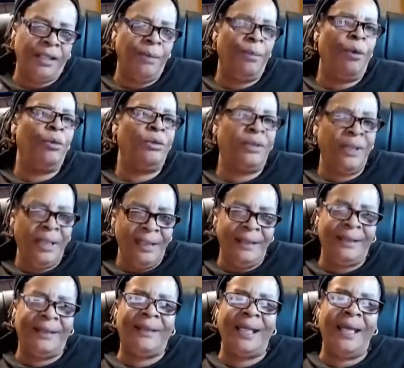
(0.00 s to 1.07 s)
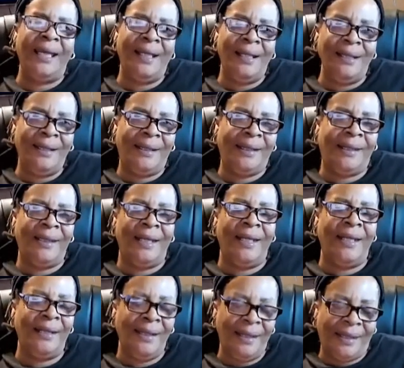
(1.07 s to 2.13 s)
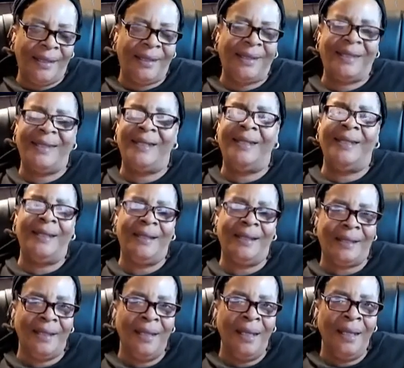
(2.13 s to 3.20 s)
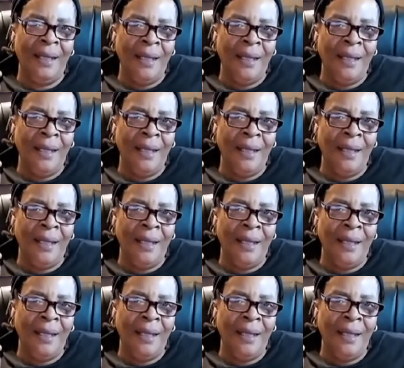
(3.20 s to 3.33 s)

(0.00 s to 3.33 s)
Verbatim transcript: is the most insane, insidious